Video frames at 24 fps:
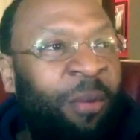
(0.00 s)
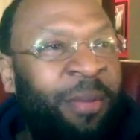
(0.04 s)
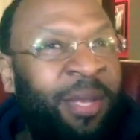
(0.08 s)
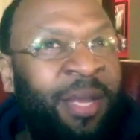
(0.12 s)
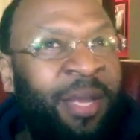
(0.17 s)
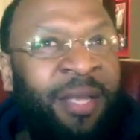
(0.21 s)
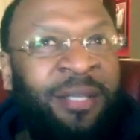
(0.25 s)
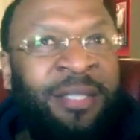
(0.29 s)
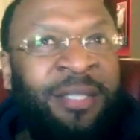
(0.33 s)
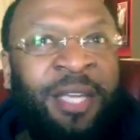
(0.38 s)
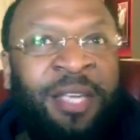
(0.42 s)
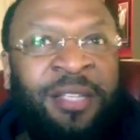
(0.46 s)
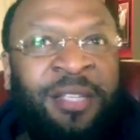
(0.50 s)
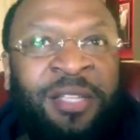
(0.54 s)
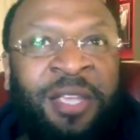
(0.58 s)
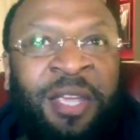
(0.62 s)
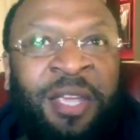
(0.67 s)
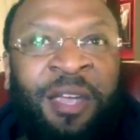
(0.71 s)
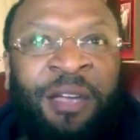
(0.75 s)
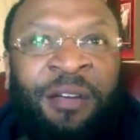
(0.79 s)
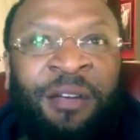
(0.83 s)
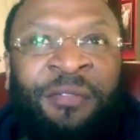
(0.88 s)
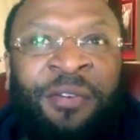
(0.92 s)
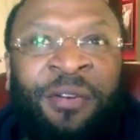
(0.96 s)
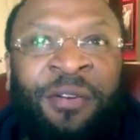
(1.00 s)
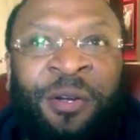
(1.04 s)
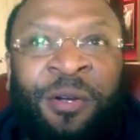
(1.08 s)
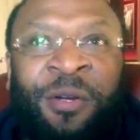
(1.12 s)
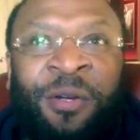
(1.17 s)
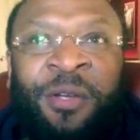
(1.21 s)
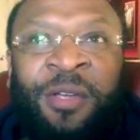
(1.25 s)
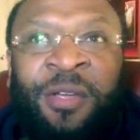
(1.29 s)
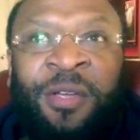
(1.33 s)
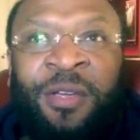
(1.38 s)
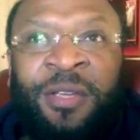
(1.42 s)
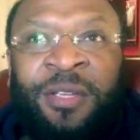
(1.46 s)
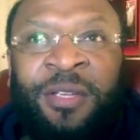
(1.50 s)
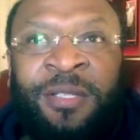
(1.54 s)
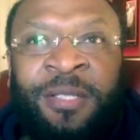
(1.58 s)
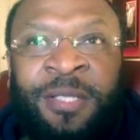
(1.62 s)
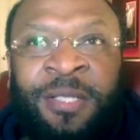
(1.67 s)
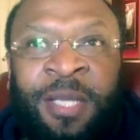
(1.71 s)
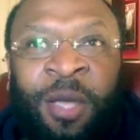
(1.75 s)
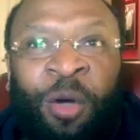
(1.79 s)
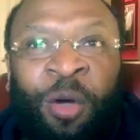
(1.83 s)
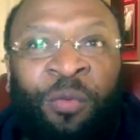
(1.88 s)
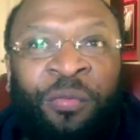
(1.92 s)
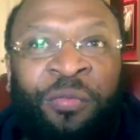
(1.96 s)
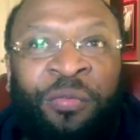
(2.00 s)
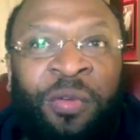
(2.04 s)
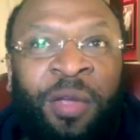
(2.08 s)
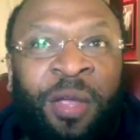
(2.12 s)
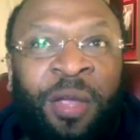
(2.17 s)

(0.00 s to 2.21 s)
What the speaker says: that takes care of herself,